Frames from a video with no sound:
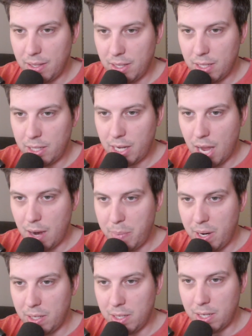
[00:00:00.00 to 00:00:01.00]
Scott
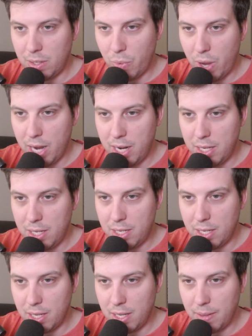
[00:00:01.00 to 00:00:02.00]
Pearson says, why
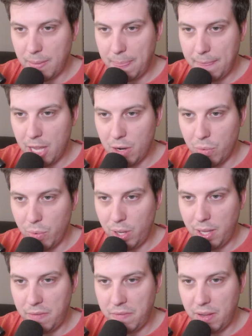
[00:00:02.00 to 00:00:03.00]
does it
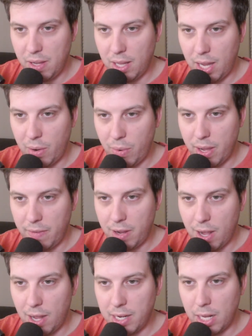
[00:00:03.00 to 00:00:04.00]
really feel like we have
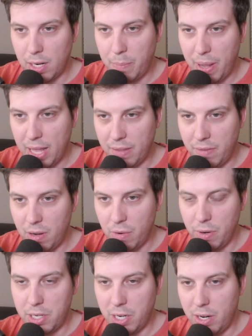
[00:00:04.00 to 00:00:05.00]
gone down a path of no
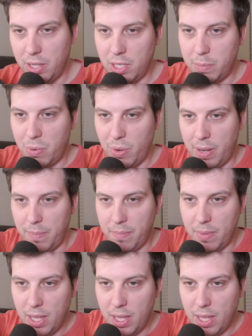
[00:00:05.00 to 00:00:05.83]
return at this point?